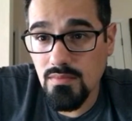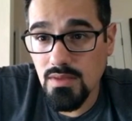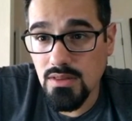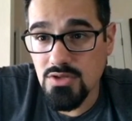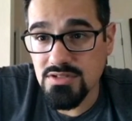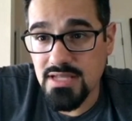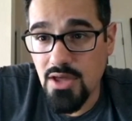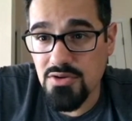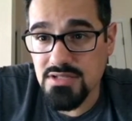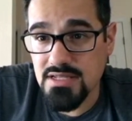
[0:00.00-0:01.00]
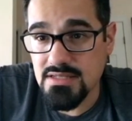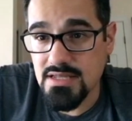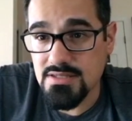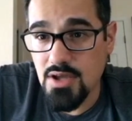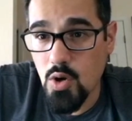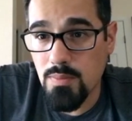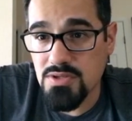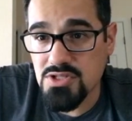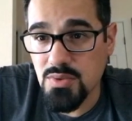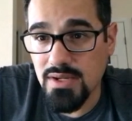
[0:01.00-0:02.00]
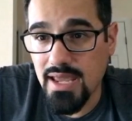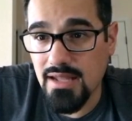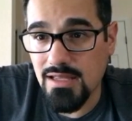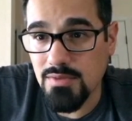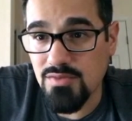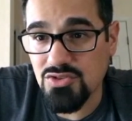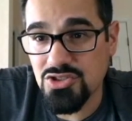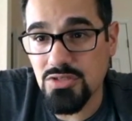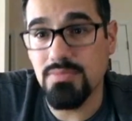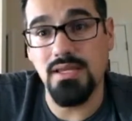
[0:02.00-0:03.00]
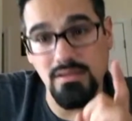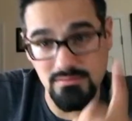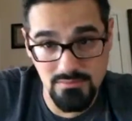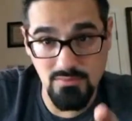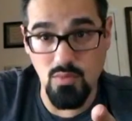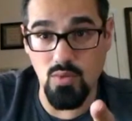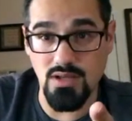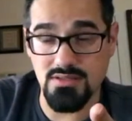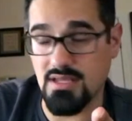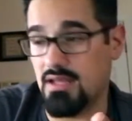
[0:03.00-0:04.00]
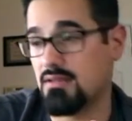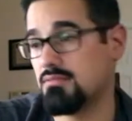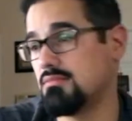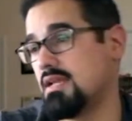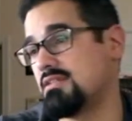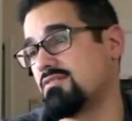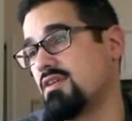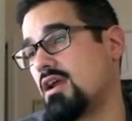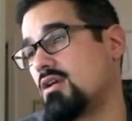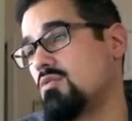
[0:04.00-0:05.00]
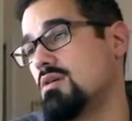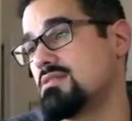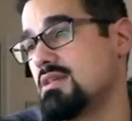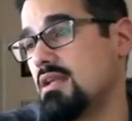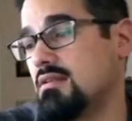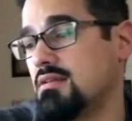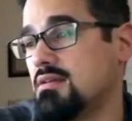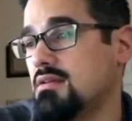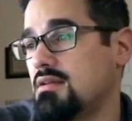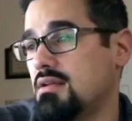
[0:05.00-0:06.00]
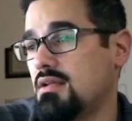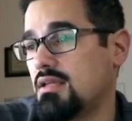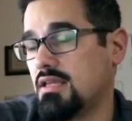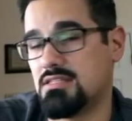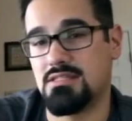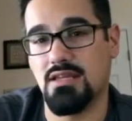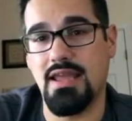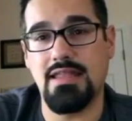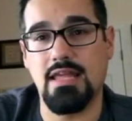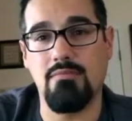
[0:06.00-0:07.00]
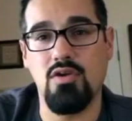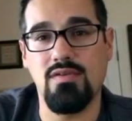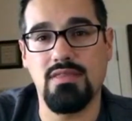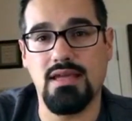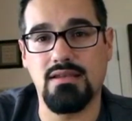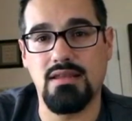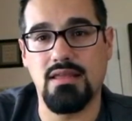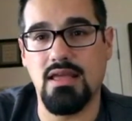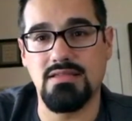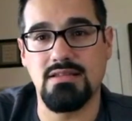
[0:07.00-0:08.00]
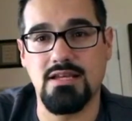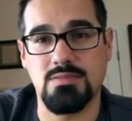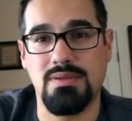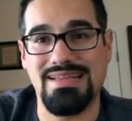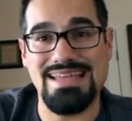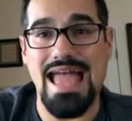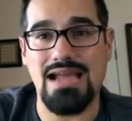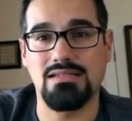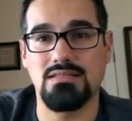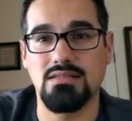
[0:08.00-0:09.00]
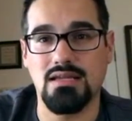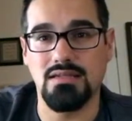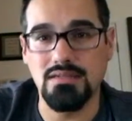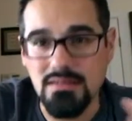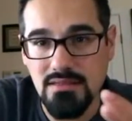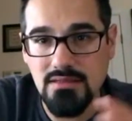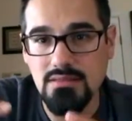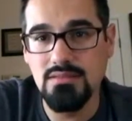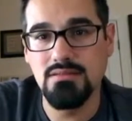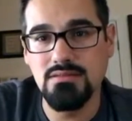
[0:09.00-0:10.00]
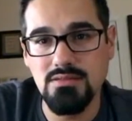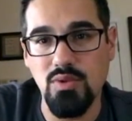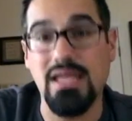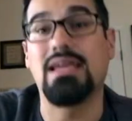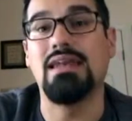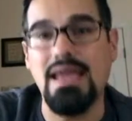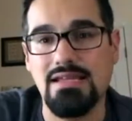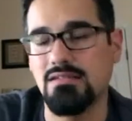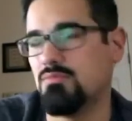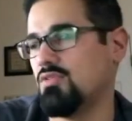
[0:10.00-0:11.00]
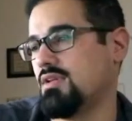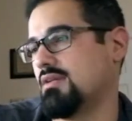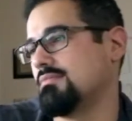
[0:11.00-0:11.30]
Close Encounters is his opus to what alien movies should be. Well said, Antic Fire. Well said. It's an alien movie that isn't us being attacked. It's like a we can connect movie.